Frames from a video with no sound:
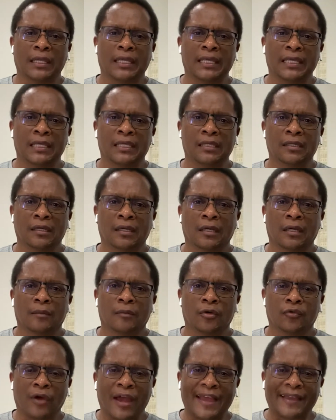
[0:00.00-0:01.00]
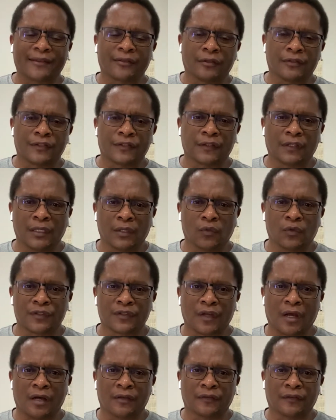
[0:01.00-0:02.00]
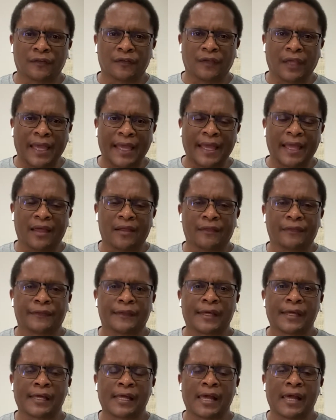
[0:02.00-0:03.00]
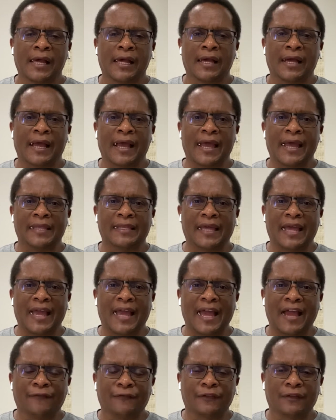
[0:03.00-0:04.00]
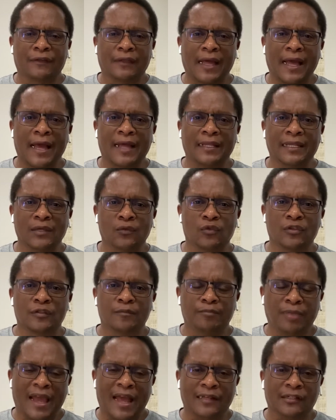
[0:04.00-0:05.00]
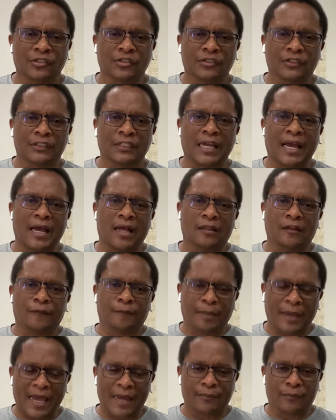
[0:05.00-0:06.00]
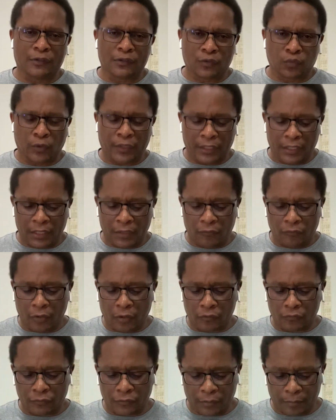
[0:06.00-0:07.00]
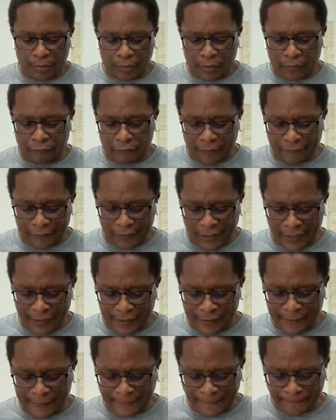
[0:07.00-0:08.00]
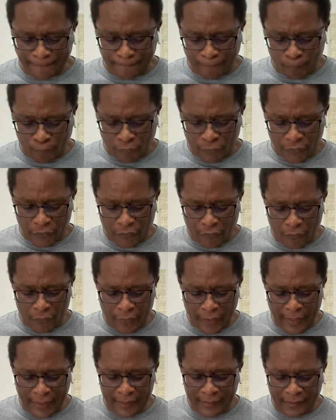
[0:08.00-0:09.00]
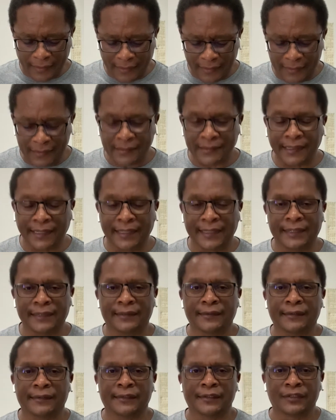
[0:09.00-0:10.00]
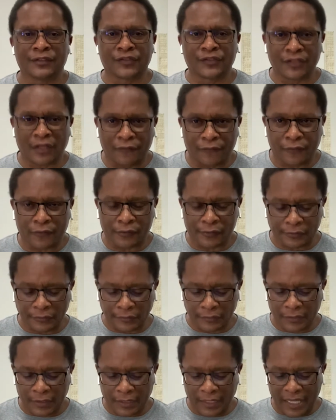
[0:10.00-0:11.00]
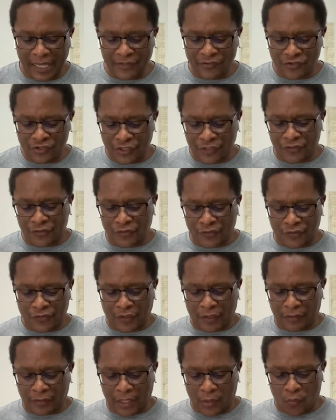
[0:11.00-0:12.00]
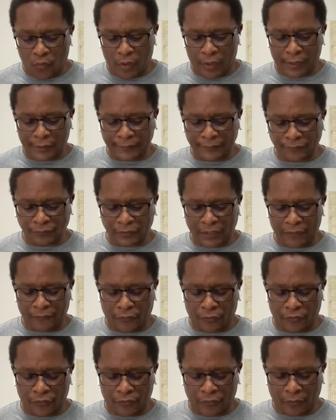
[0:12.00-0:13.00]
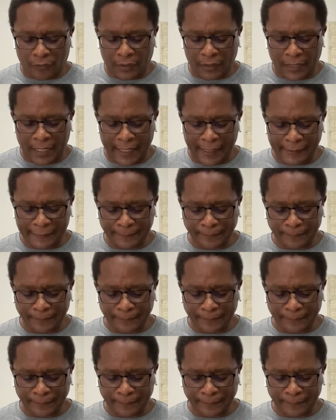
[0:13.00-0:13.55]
He miraculously was unscathed. And after that, he was banished to the Isle of Patmos, where he wrote the book of Revelation. So they did indeed suffer as Jesus said they would in verse 38.